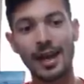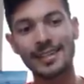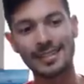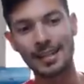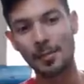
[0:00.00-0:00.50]

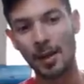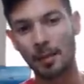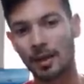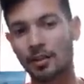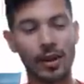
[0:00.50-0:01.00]
as a kickback
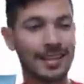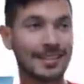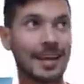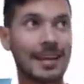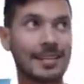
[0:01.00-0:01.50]
back. So
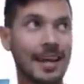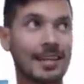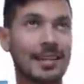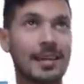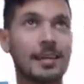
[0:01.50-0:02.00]
as, as,
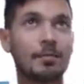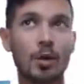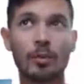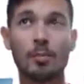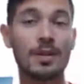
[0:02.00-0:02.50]
as a,
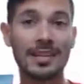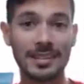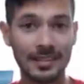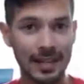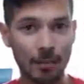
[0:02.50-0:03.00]
probably the
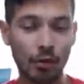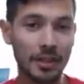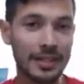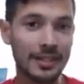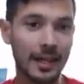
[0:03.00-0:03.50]
biggest example on
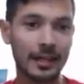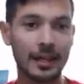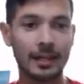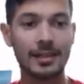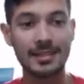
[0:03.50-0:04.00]
the internet
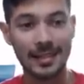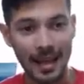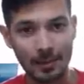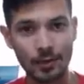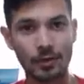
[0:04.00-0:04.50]
is the
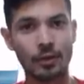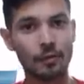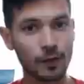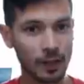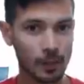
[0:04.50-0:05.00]
Amazon
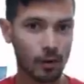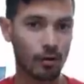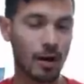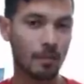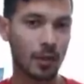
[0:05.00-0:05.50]
affiliate
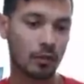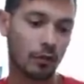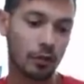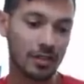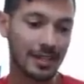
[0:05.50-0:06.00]
program. And so
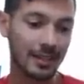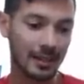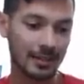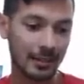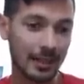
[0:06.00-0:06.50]
if you see
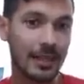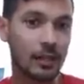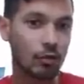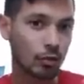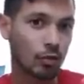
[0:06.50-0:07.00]
links
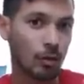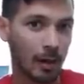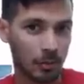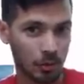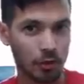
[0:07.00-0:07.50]
linking you to
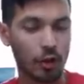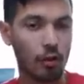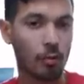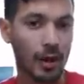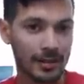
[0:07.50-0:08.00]
Amazon to go
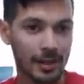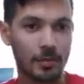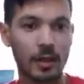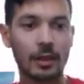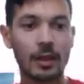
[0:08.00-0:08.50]
and buy
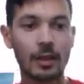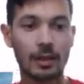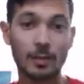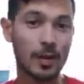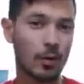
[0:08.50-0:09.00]
something
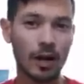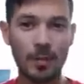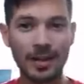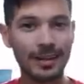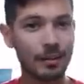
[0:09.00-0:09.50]
that's been
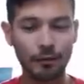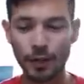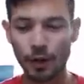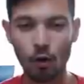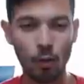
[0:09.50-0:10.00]
recommended in a
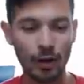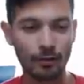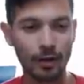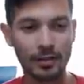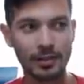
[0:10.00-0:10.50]
video or
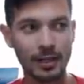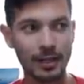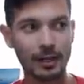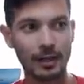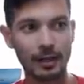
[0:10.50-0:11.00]
whatever else,
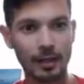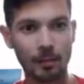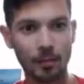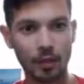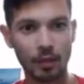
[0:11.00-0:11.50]

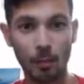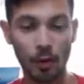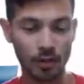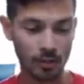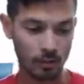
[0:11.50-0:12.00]
um, the
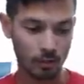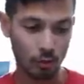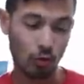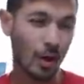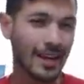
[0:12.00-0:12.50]
person
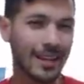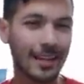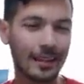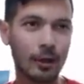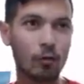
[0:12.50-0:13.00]
who created
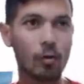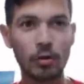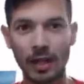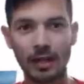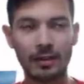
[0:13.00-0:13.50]
that link will
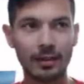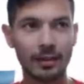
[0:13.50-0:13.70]
get,